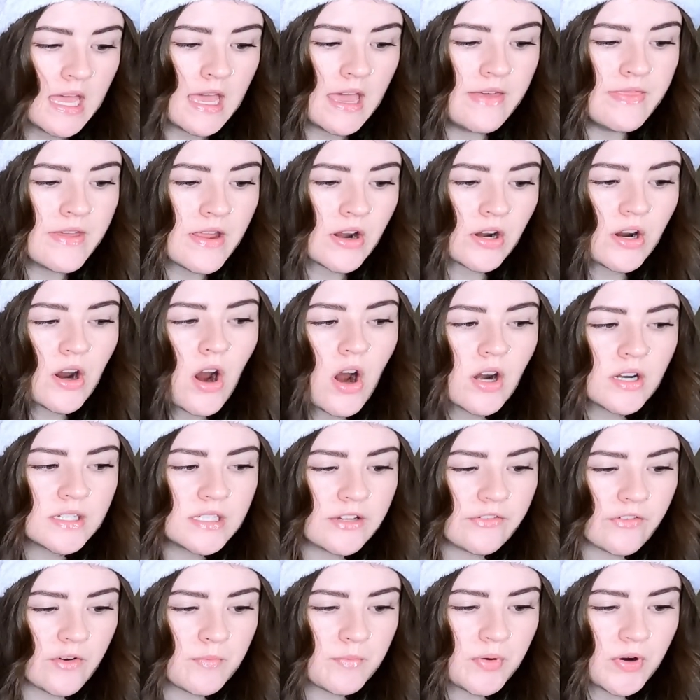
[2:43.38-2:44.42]
and there are
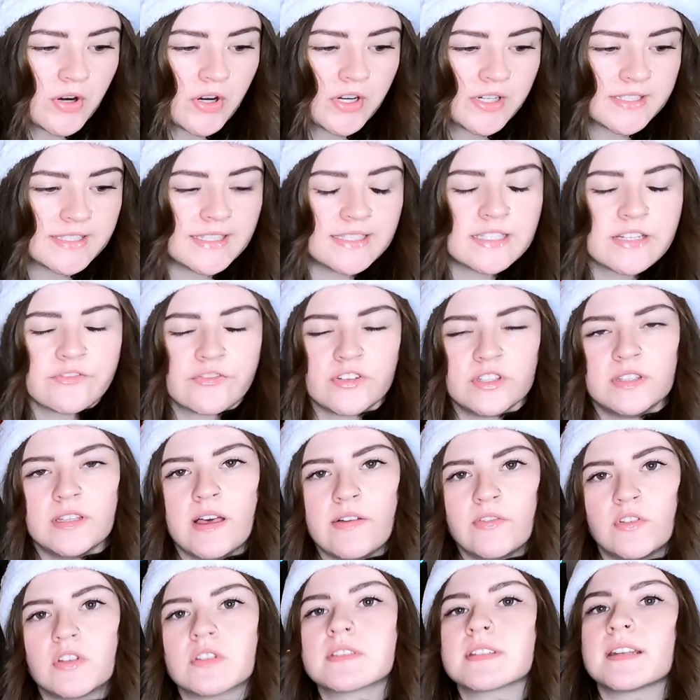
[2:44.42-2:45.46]
different perks at different
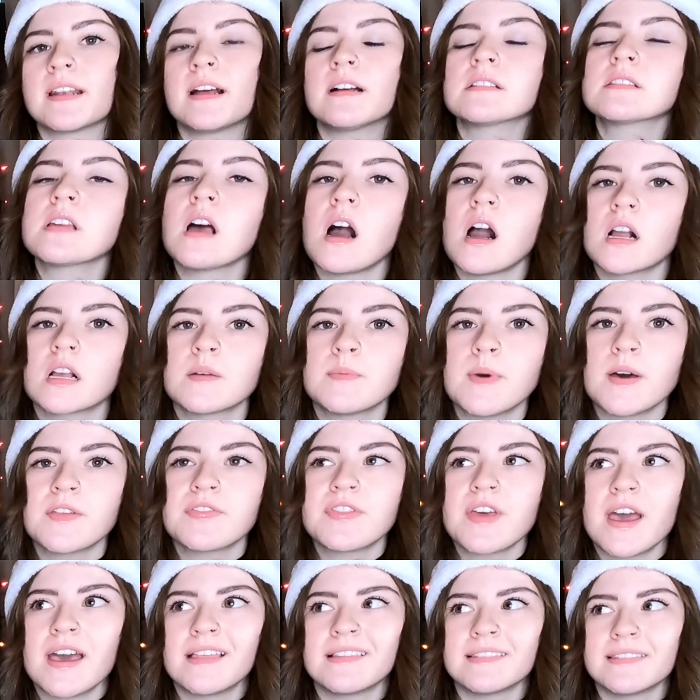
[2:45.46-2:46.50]
levels, and I'll talk
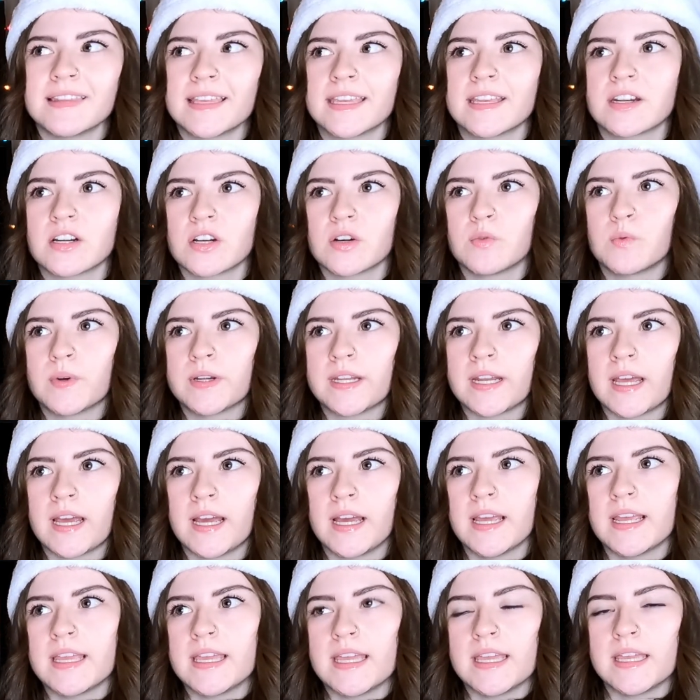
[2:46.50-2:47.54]
about that later when
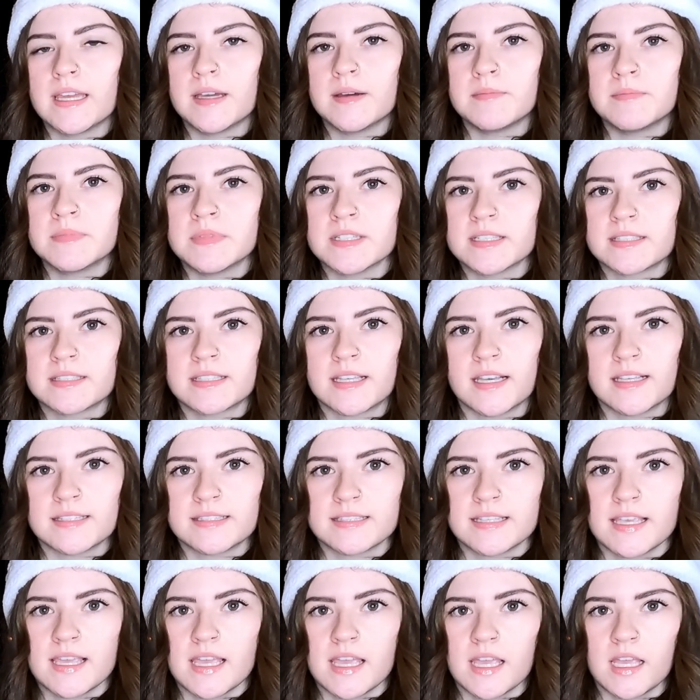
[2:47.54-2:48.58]
I am
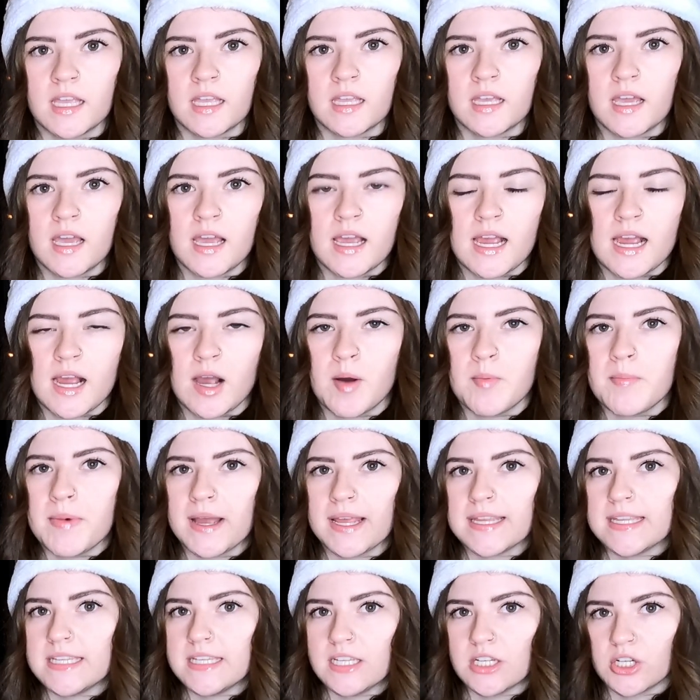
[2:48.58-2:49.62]
discussing how
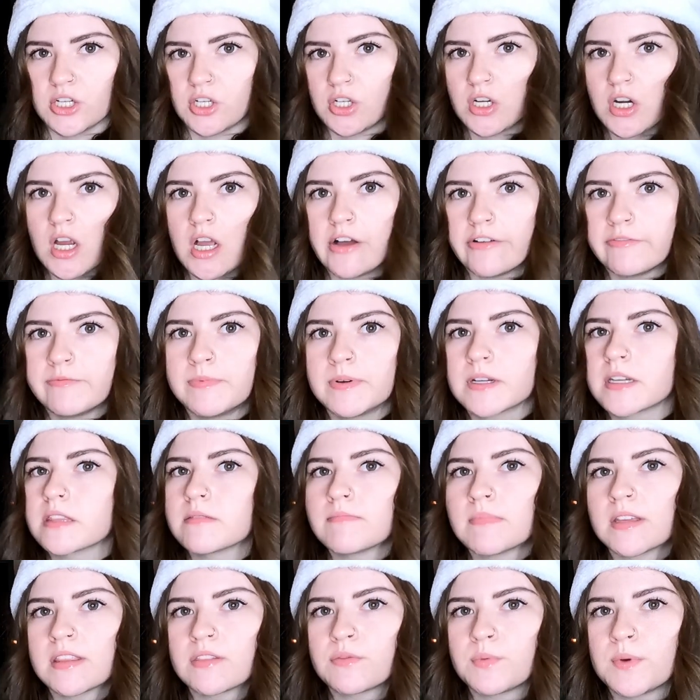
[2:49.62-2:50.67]
my year of Book of
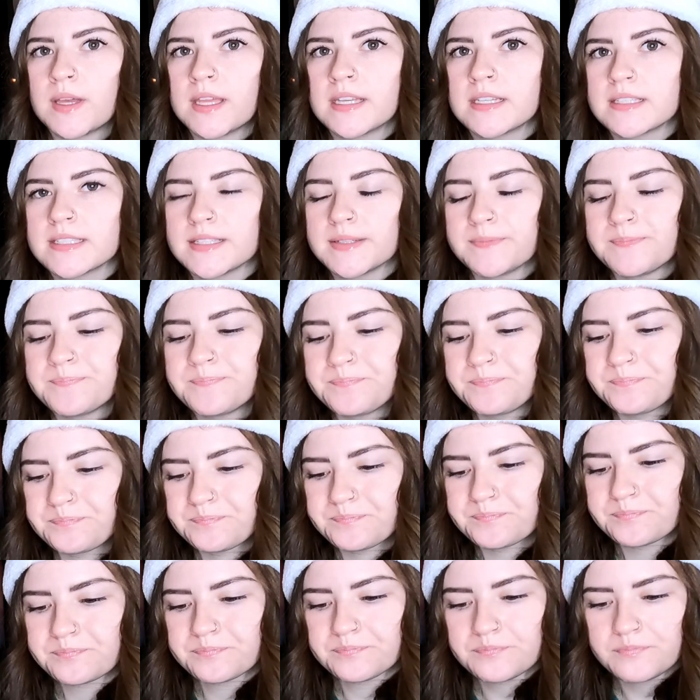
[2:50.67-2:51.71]
the Month went.
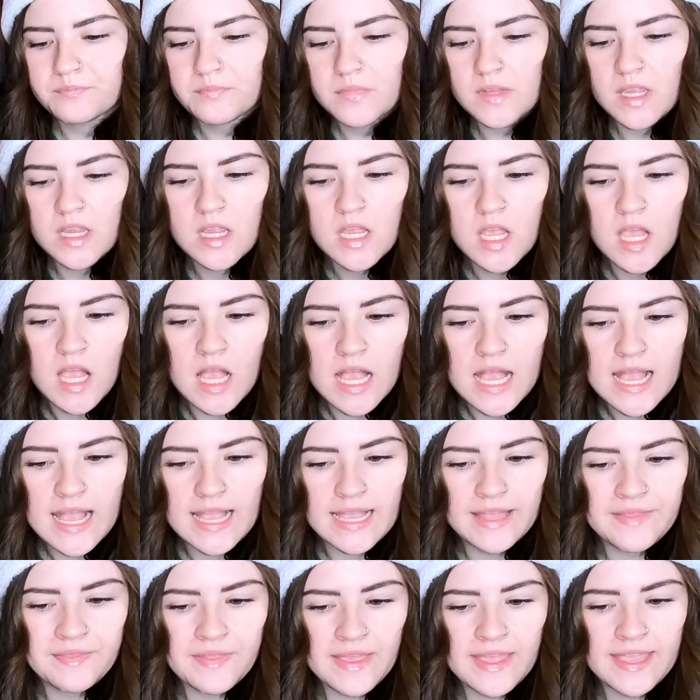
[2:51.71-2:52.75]

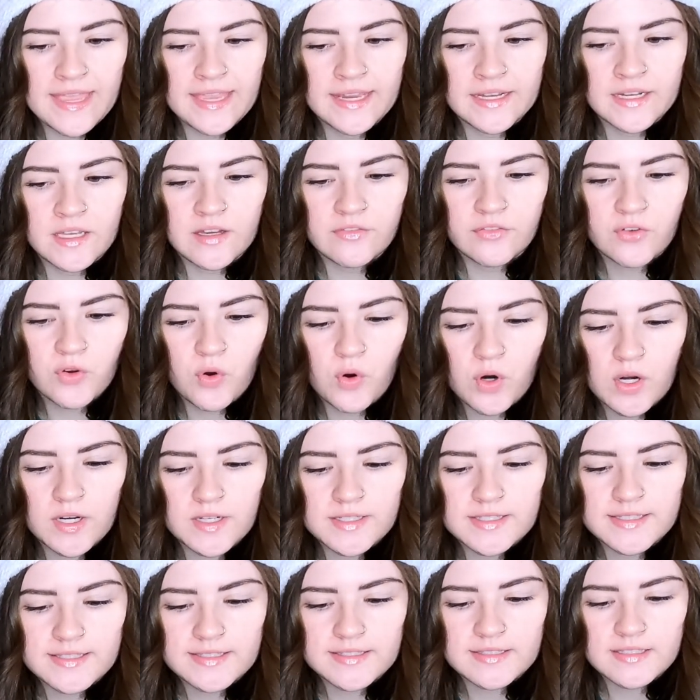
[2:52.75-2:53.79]
And then, of
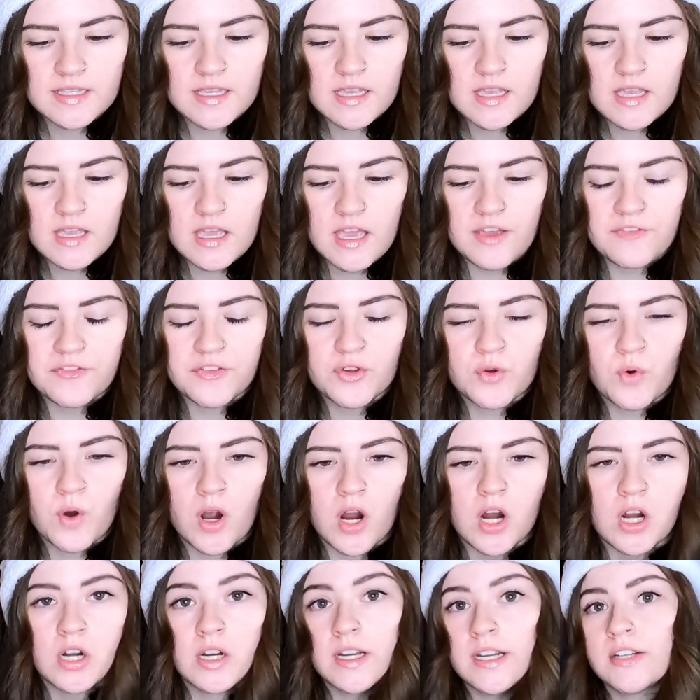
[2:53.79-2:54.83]
course, if you
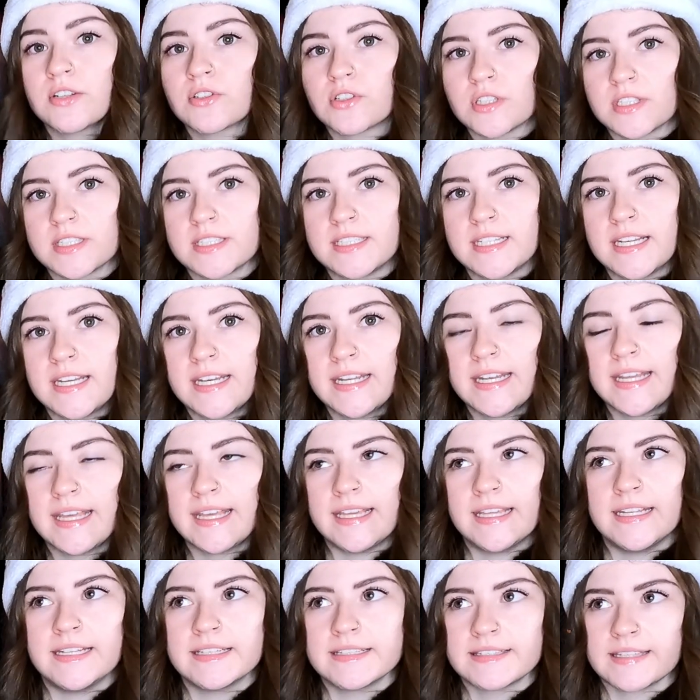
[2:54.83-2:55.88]
are interested
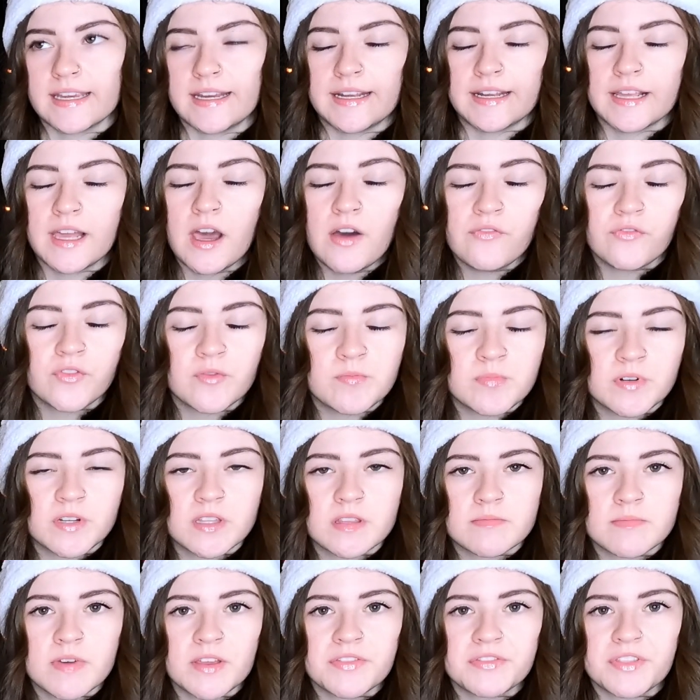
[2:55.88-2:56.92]
in signing up for Book
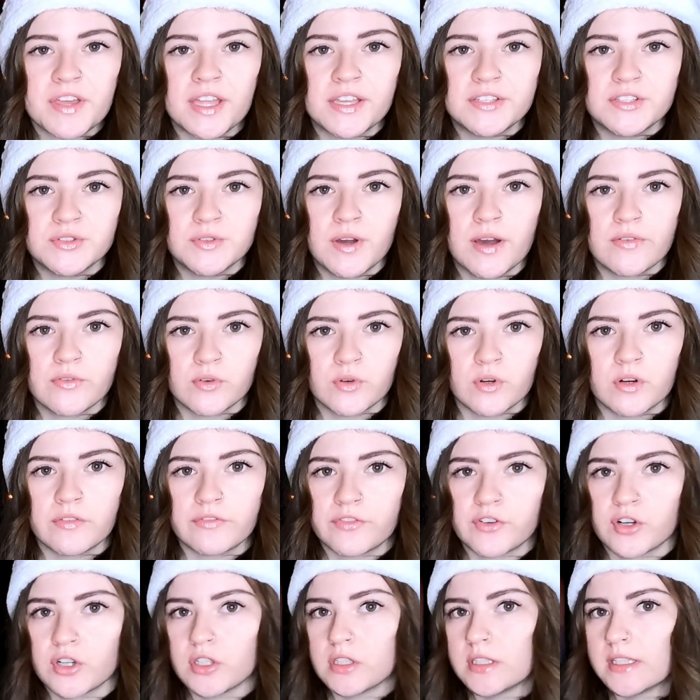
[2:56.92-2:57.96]
of the Month, I do have a
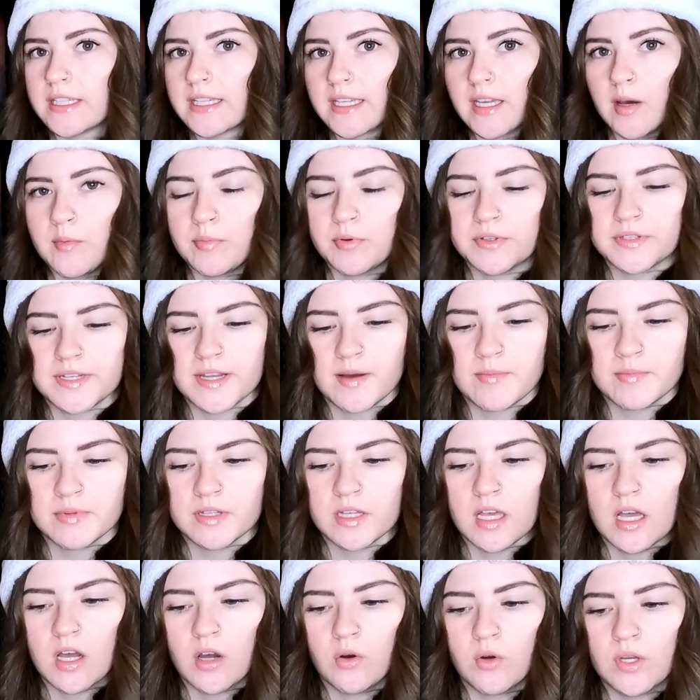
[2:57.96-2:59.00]
referral link I'll put down
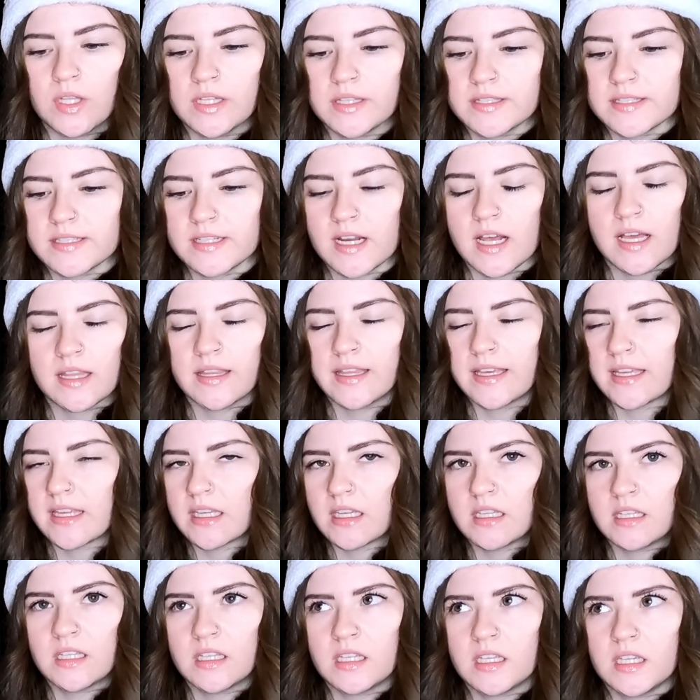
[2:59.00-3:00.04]
below. It's not like
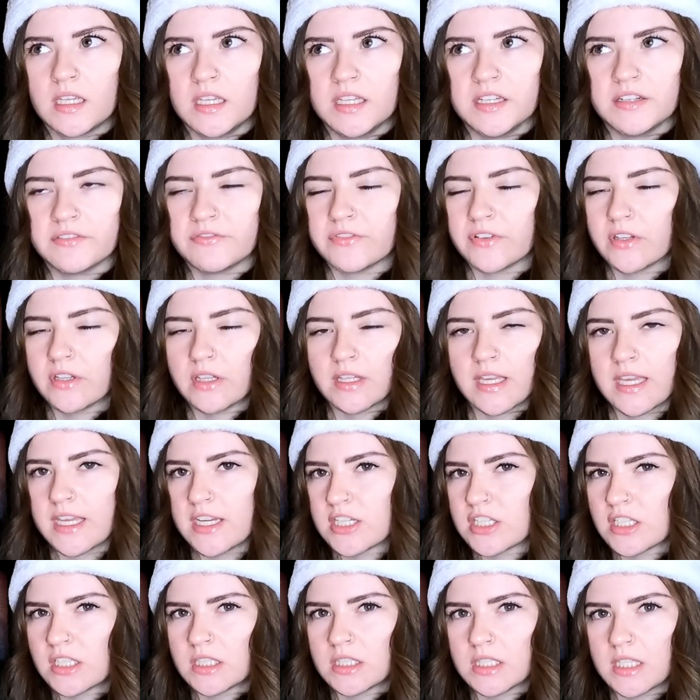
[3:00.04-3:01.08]
an
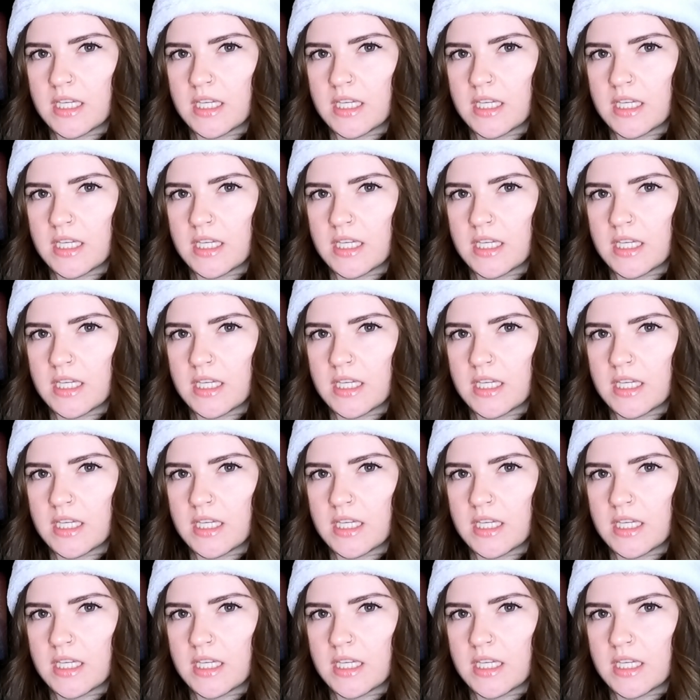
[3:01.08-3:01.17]
affiliation